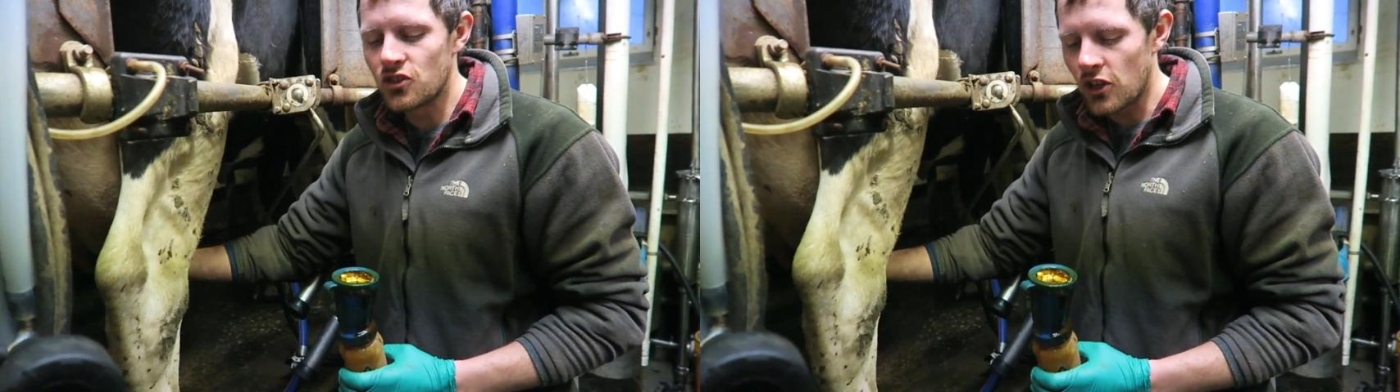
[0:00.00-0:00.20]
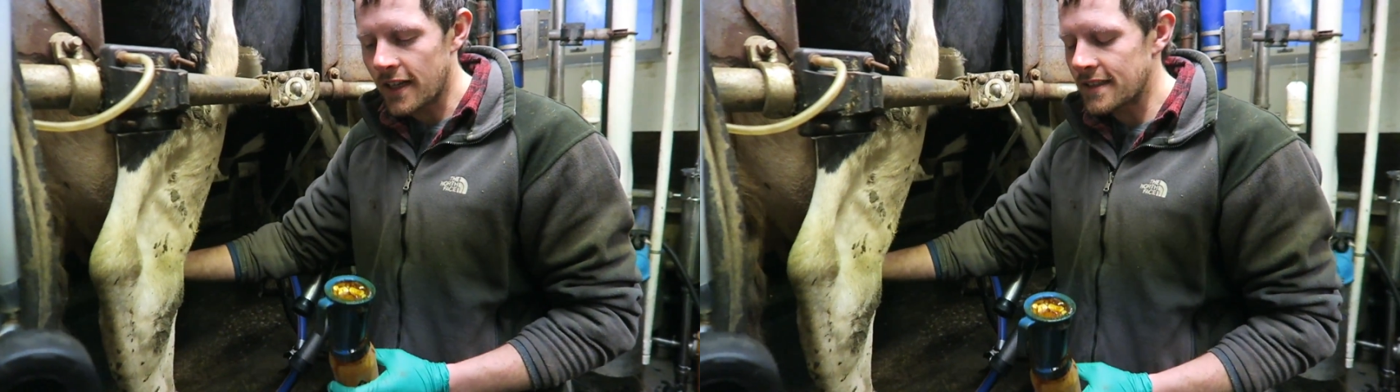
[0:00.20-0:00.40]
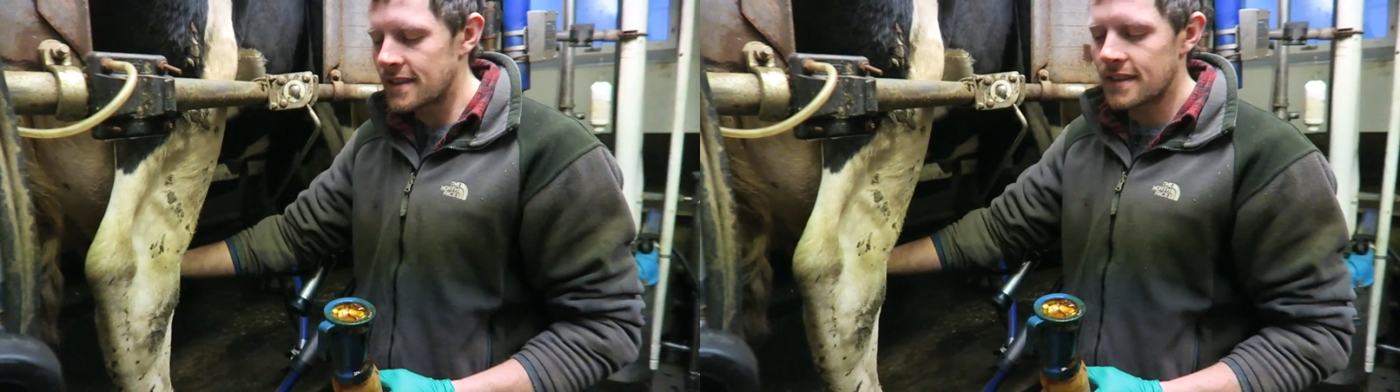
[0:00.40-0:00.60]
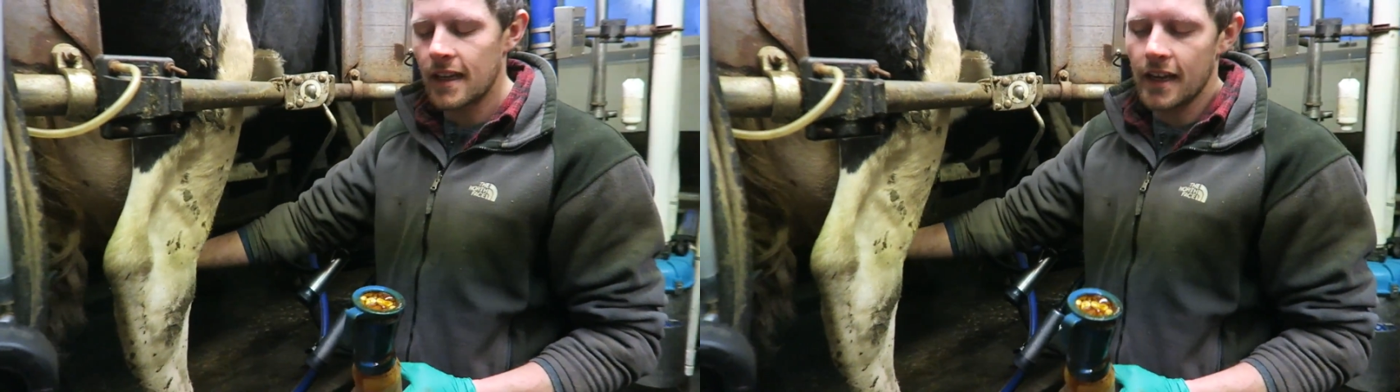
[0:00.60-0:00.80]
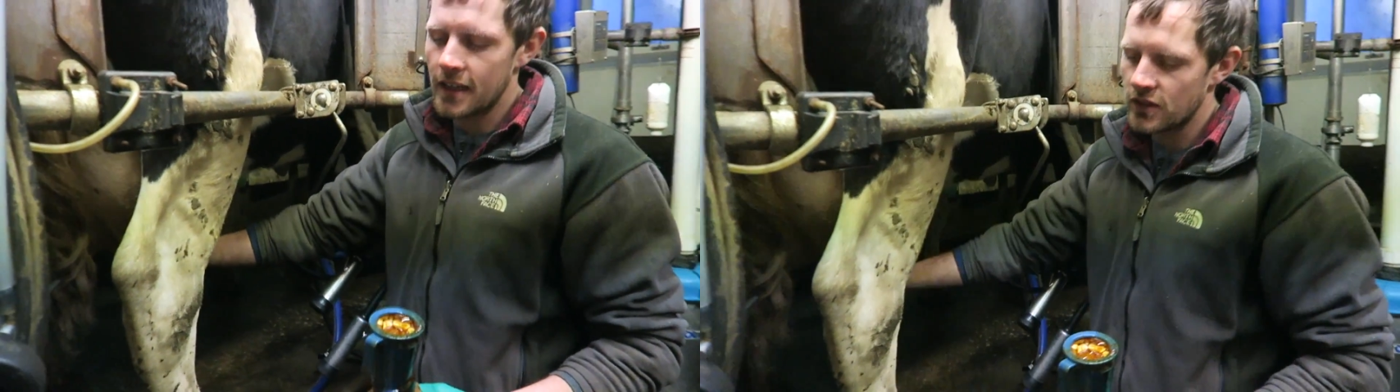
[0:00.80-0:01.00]
strict,
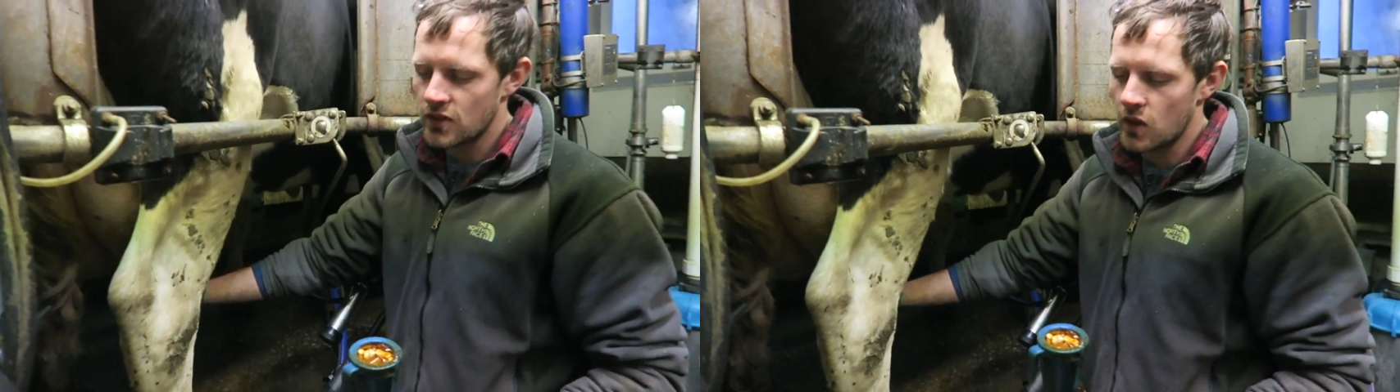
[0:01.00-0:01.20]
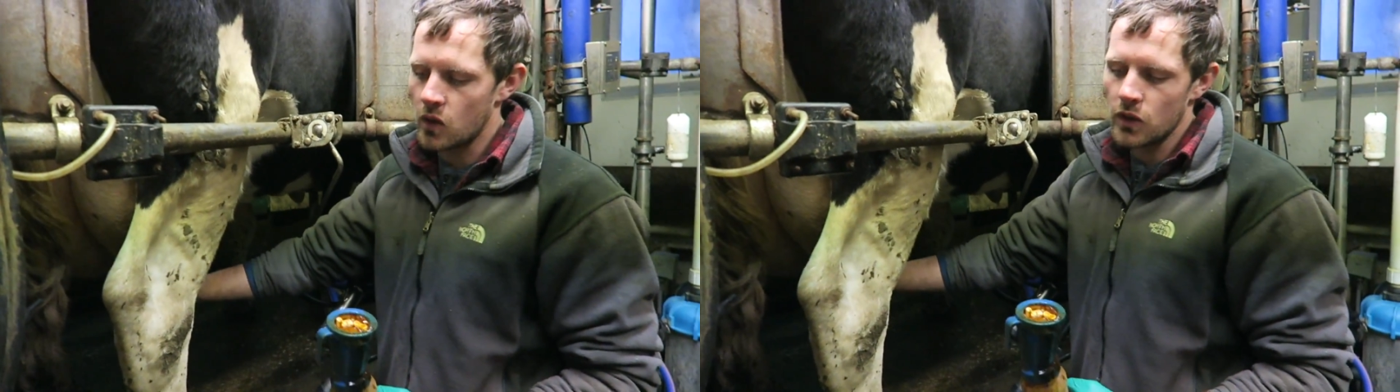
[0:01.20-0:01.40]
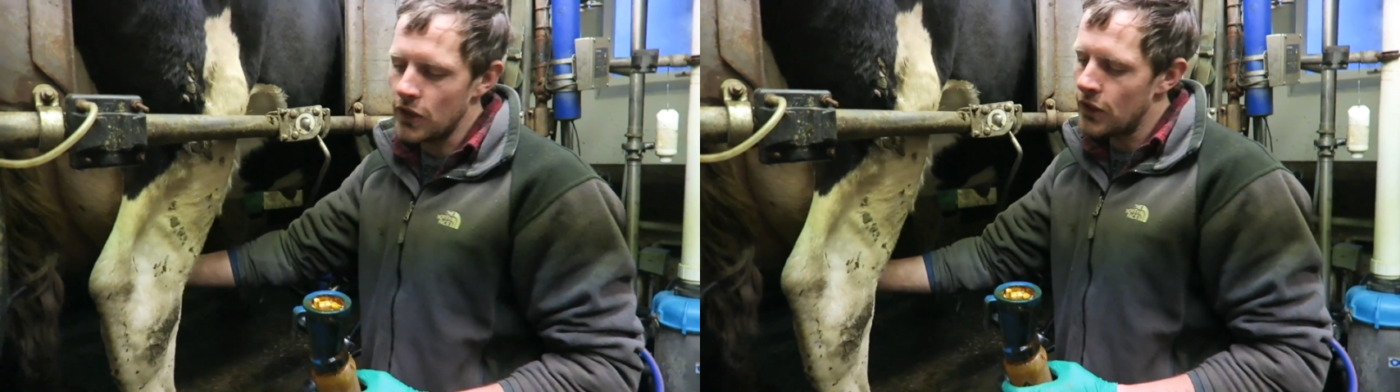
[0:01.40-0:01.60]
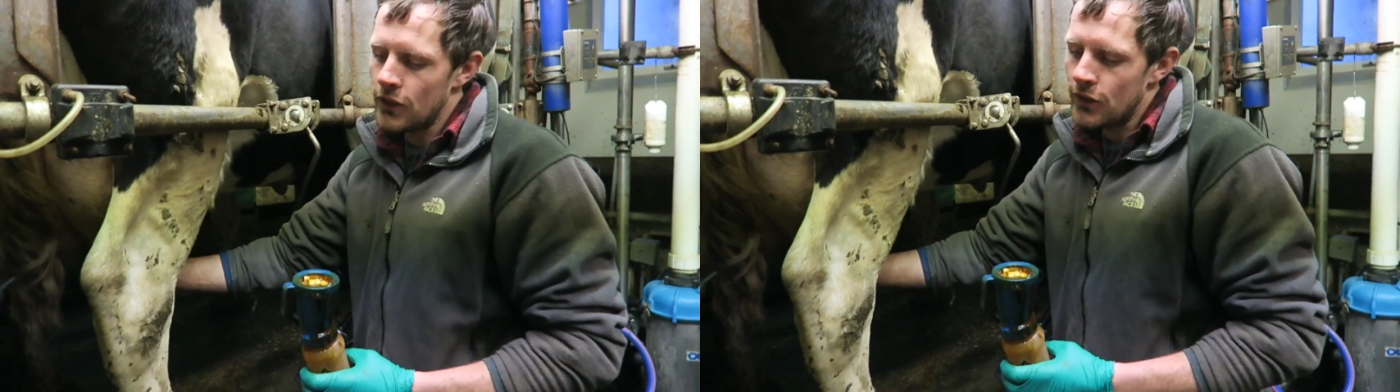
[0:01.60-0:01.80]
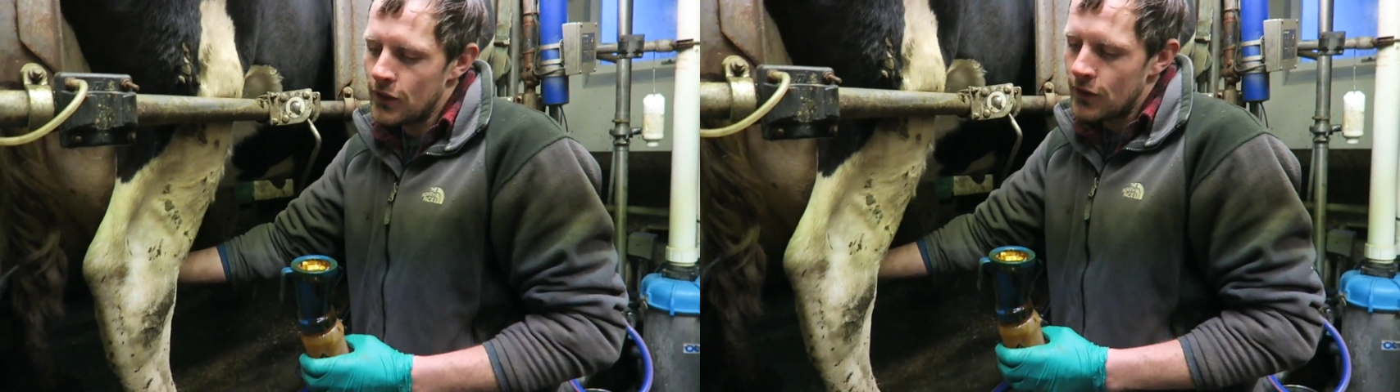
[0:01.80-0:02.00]
so
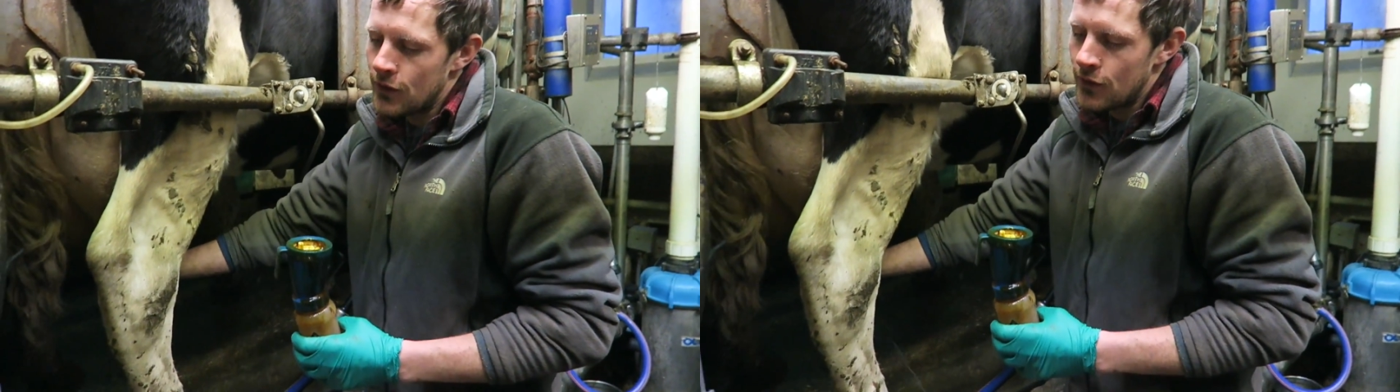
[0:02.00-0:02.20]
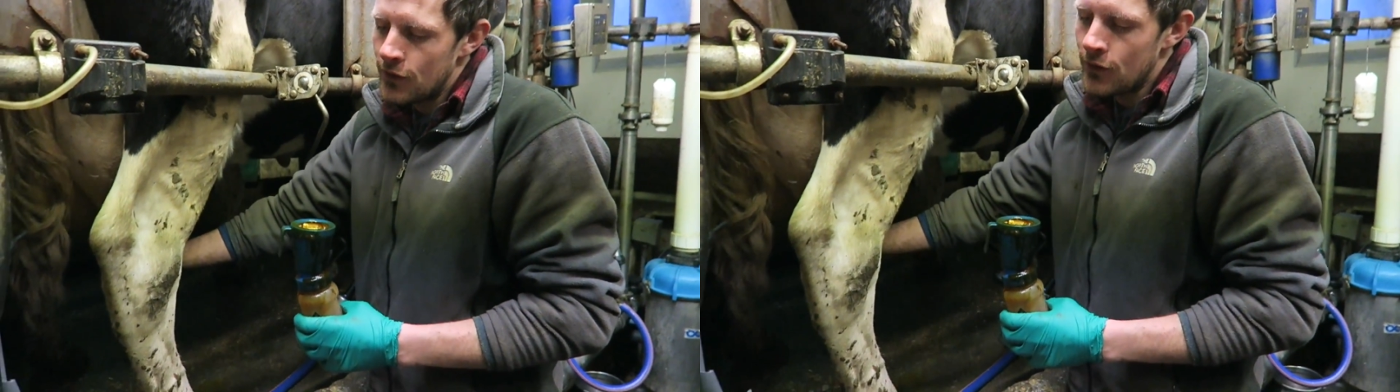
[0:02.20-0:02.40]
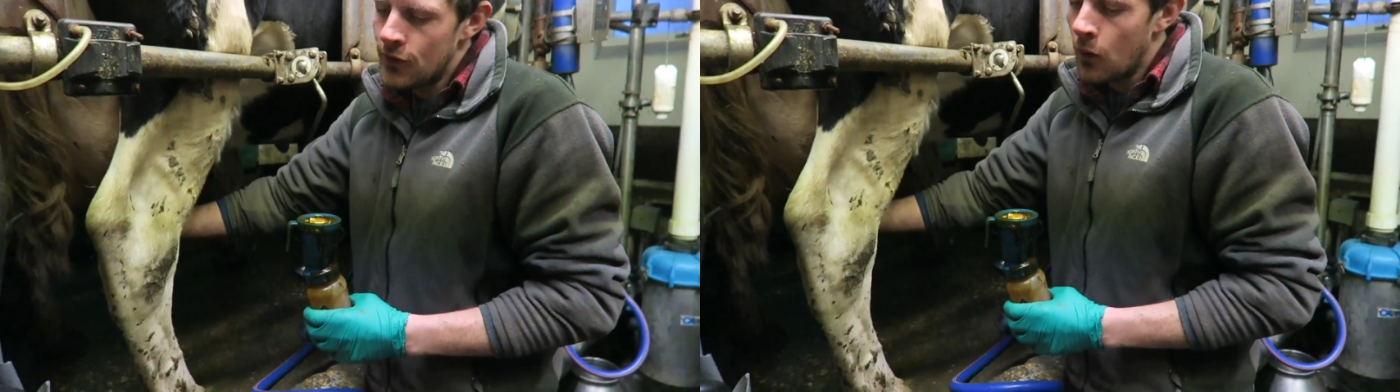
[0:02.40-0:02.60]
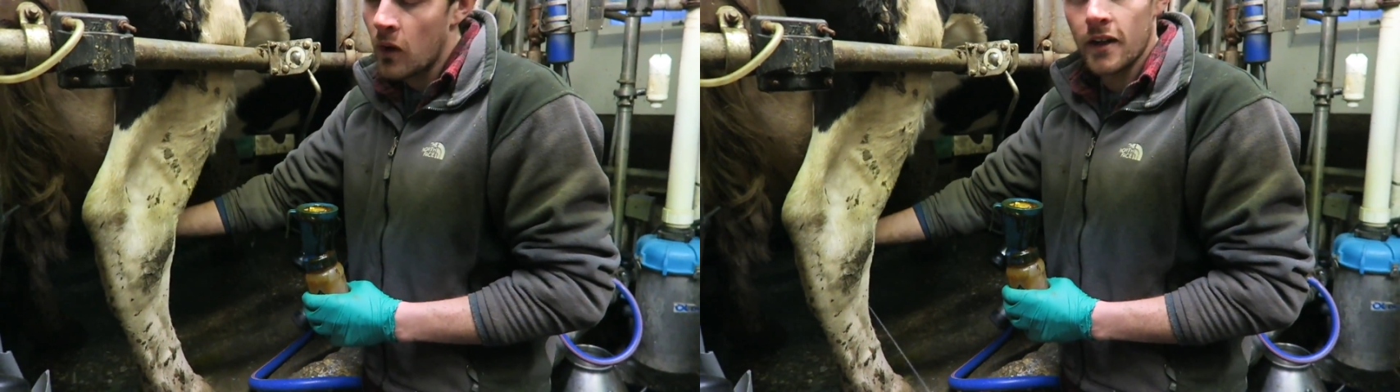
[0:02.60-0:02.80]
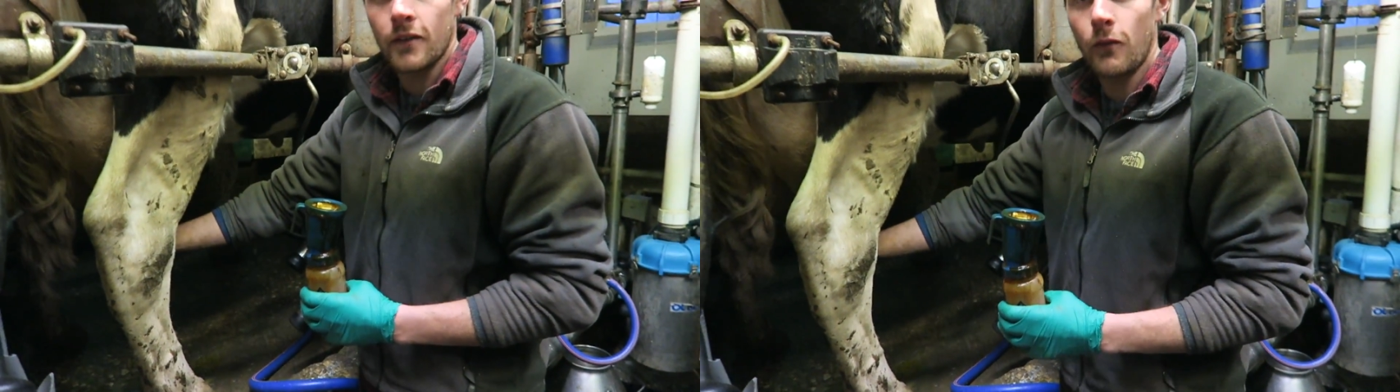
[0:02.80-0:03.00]
you
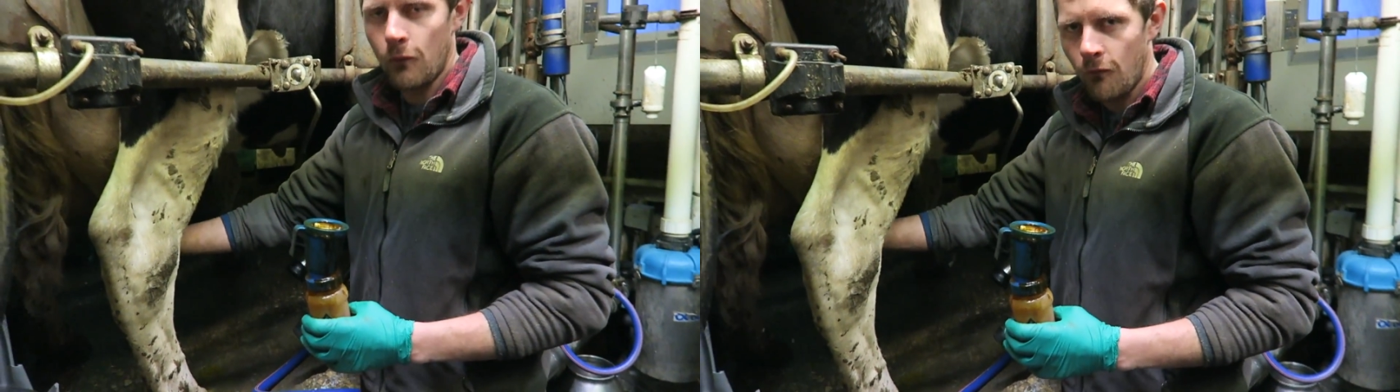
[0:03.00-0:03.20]
want to